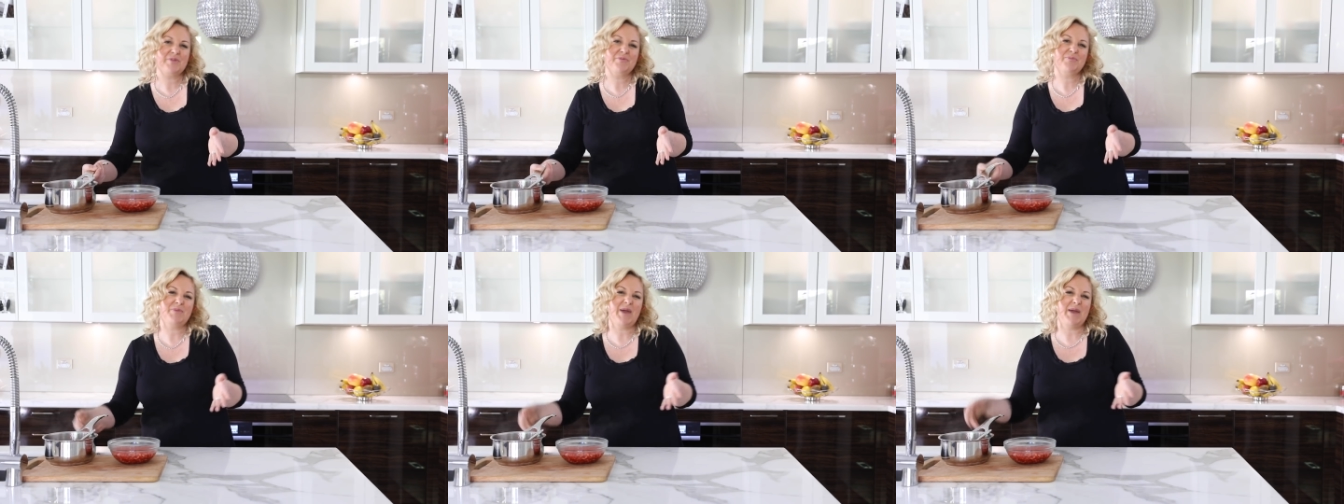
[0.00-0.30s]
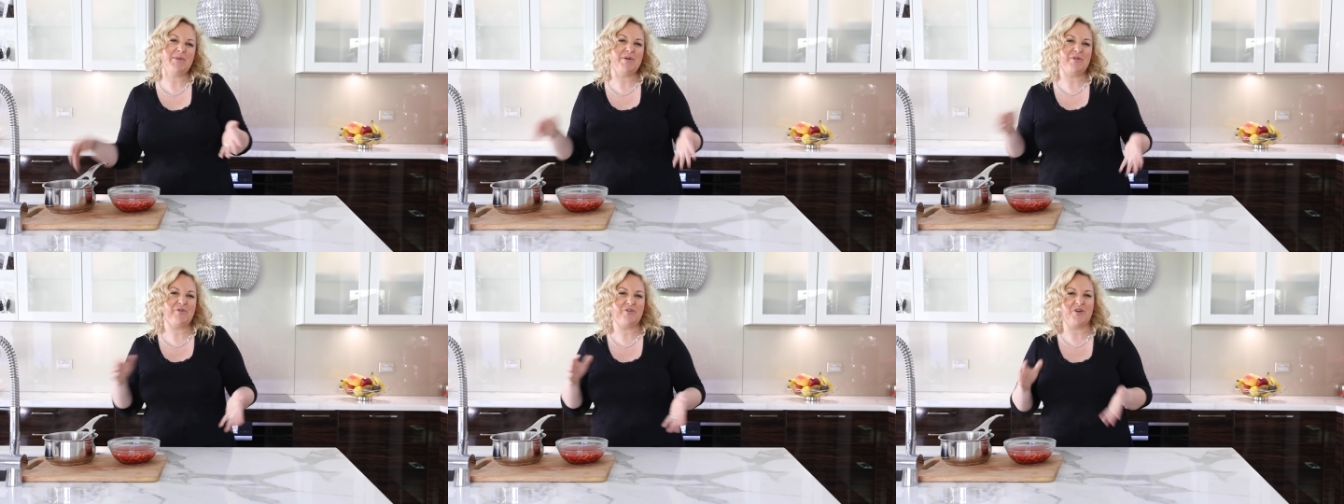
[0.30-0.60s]

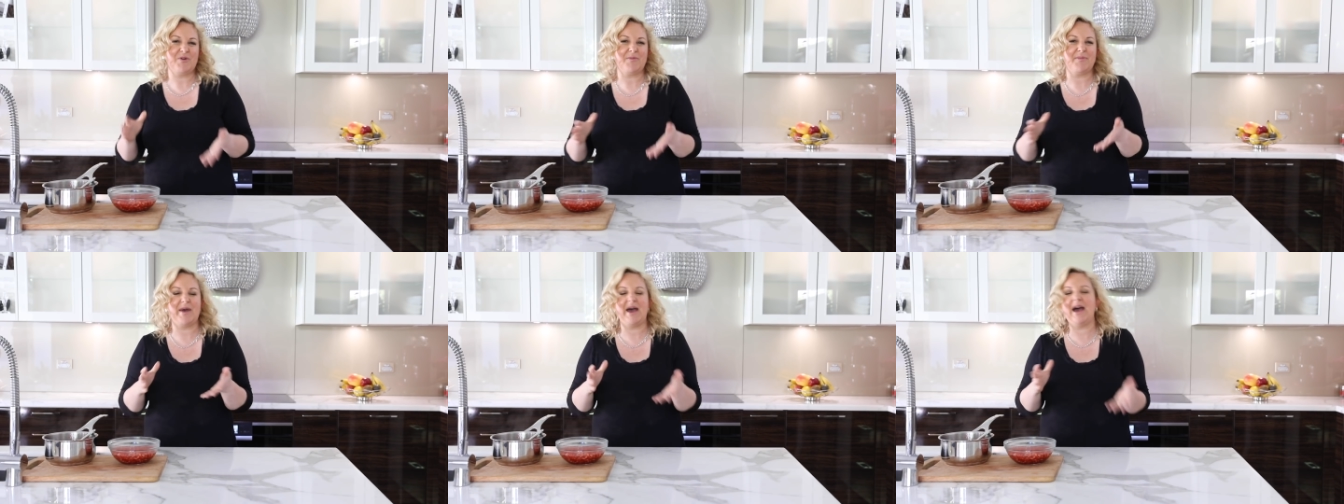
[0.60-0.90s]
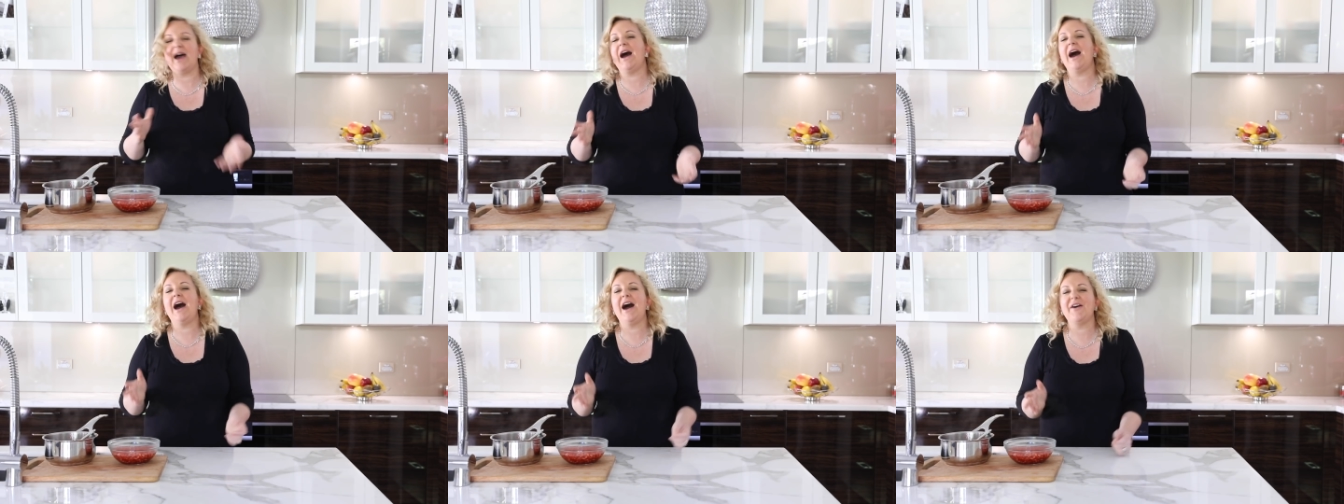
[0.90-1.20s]
maybe for
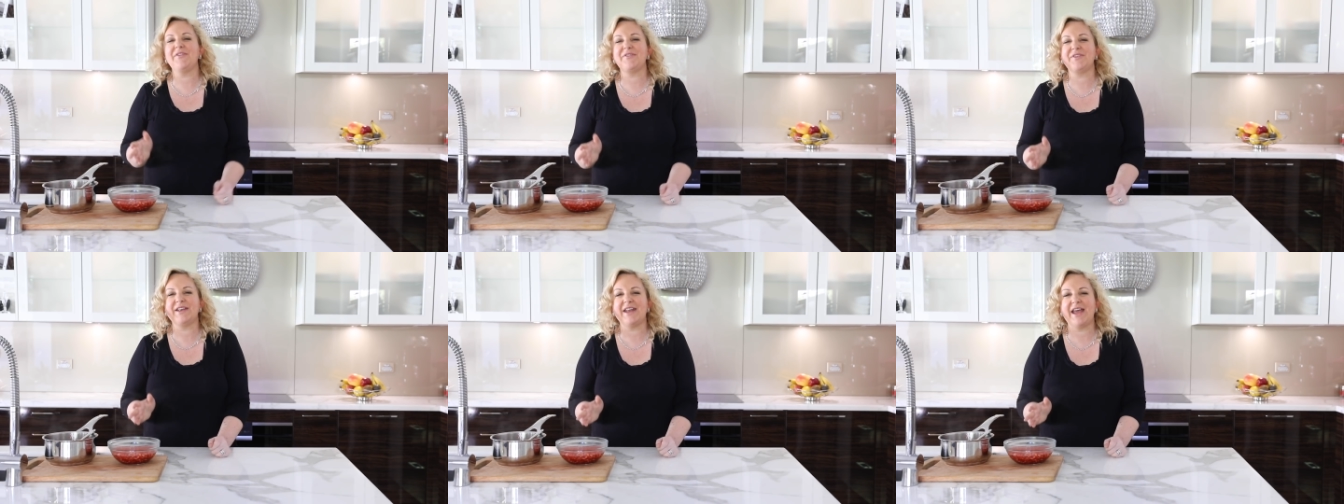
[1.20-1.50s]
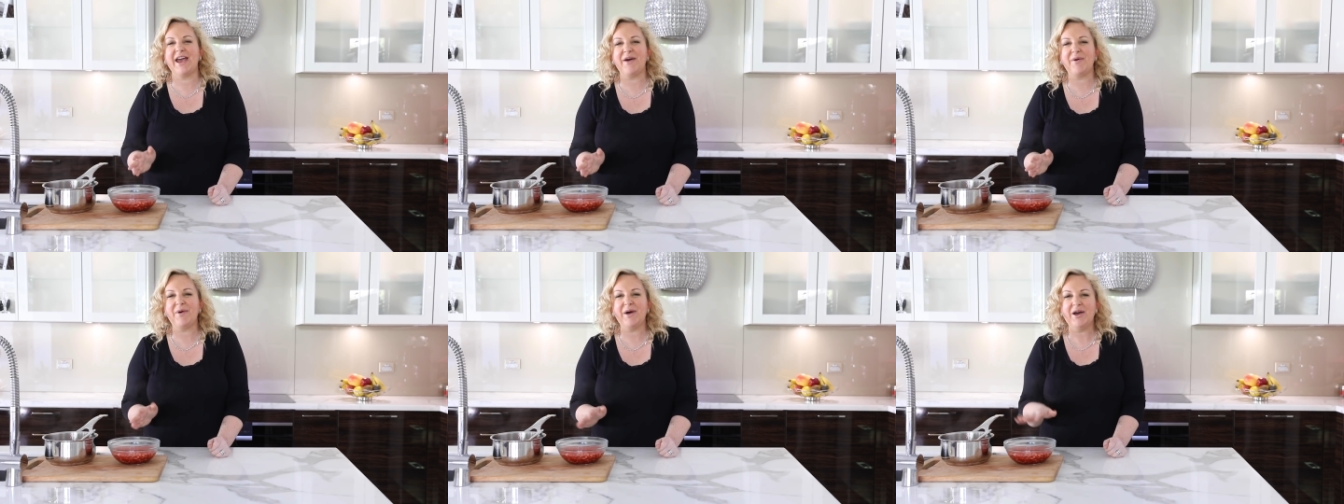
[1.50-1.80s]
about half an
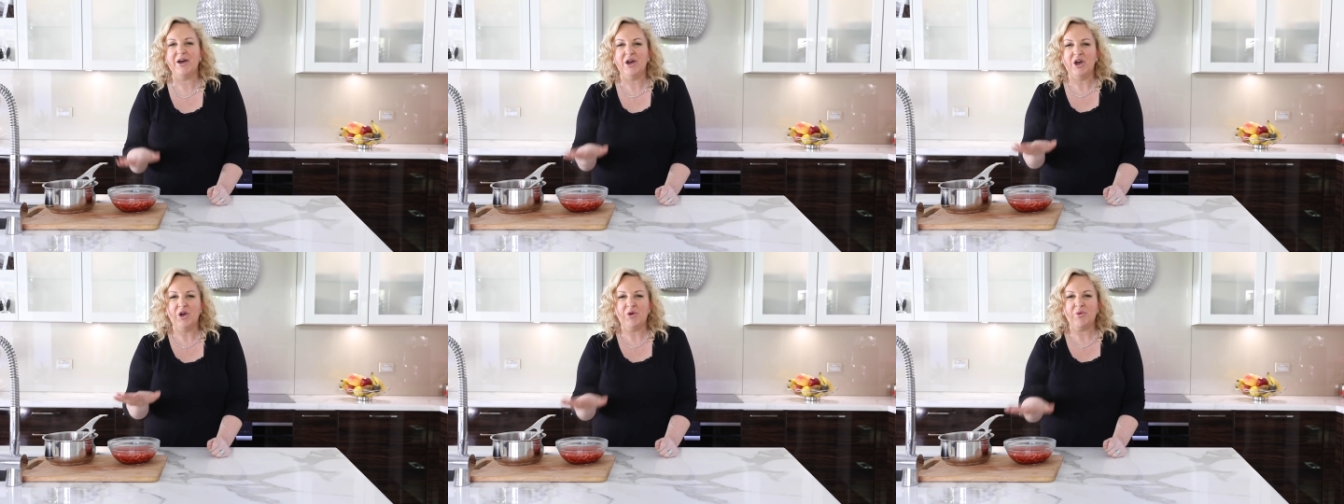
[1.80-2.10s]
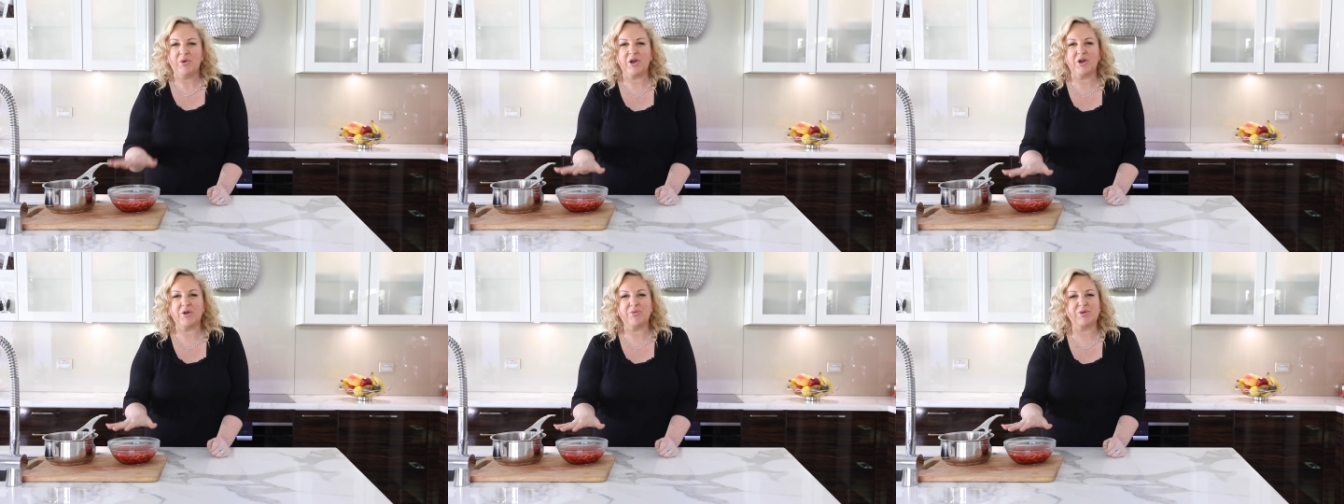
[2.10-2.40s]
hour.
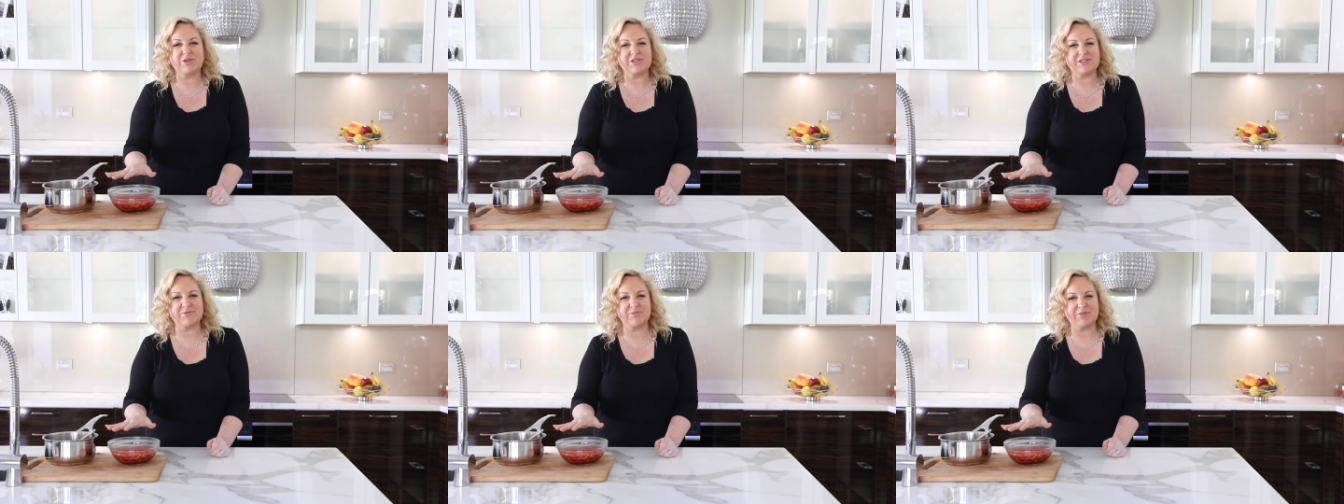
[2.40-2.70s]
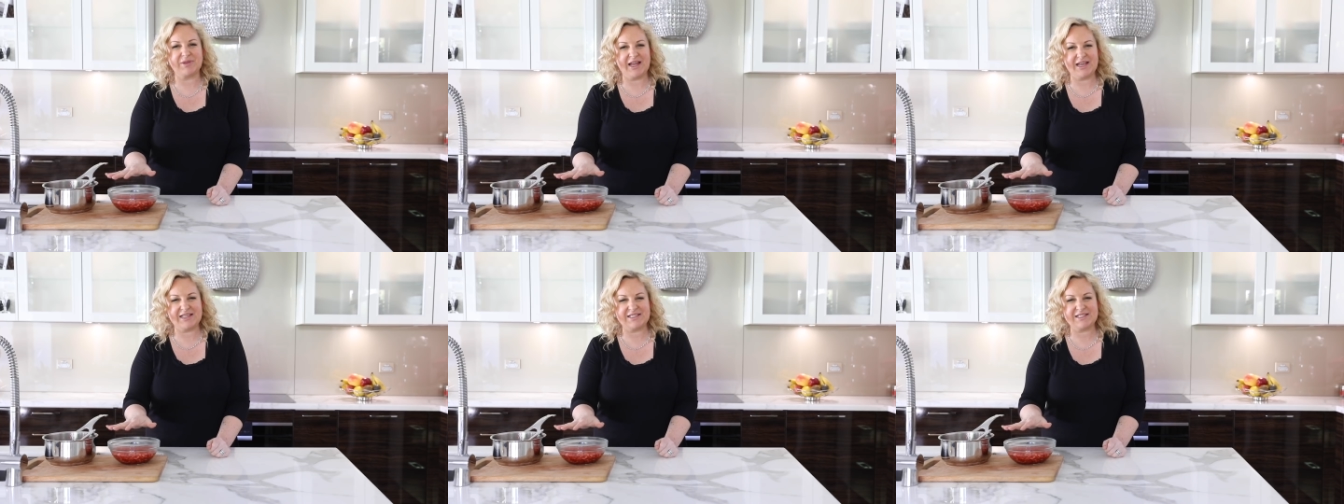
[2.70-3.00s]
We're going to put some
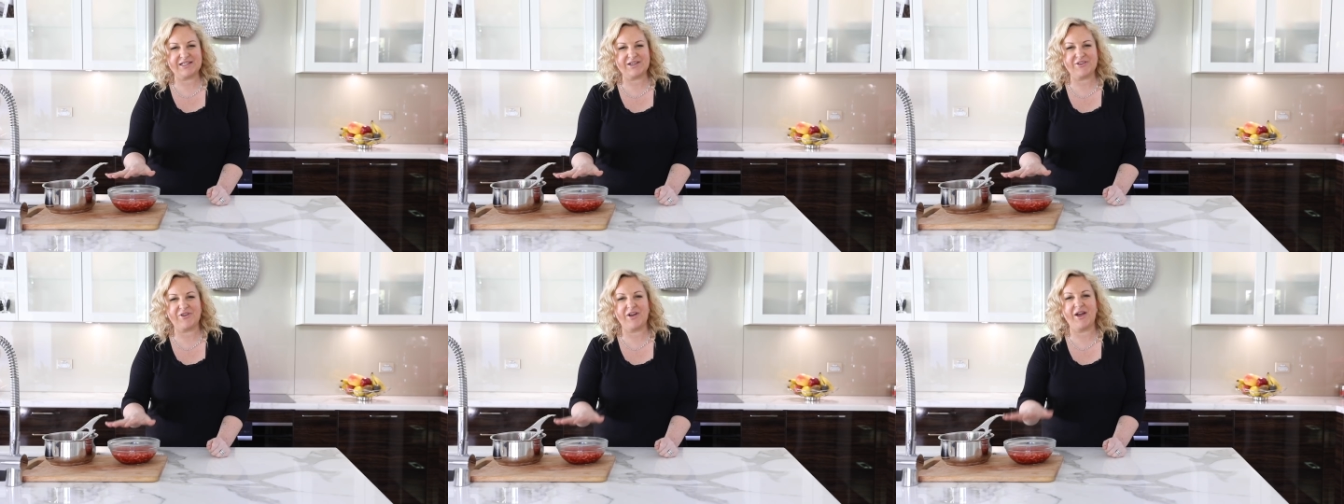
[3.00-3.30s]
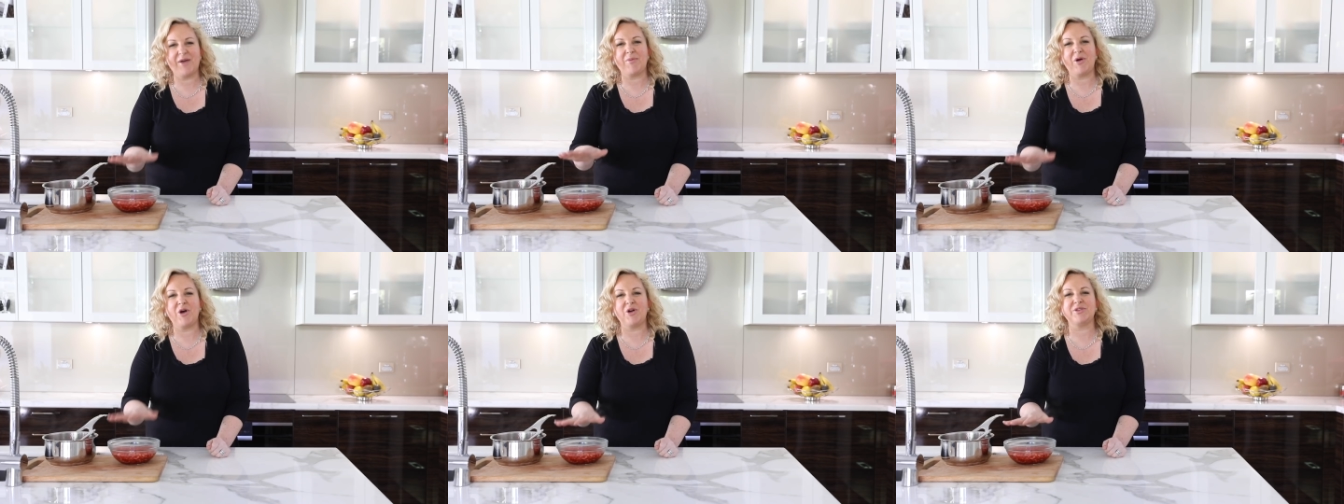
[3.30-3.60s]
plastic
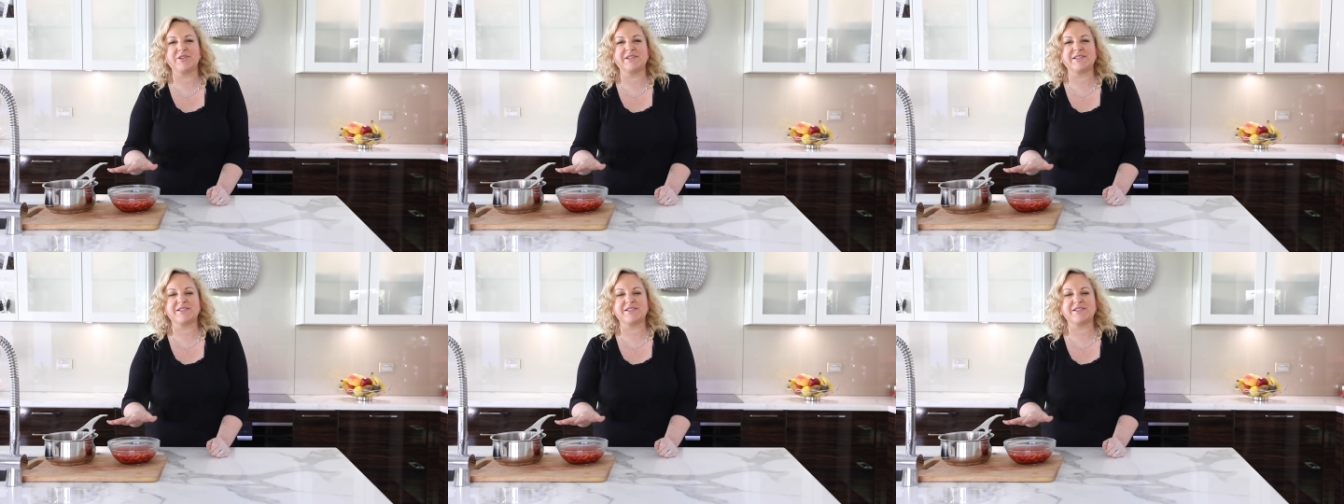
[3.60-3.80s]
wrap on the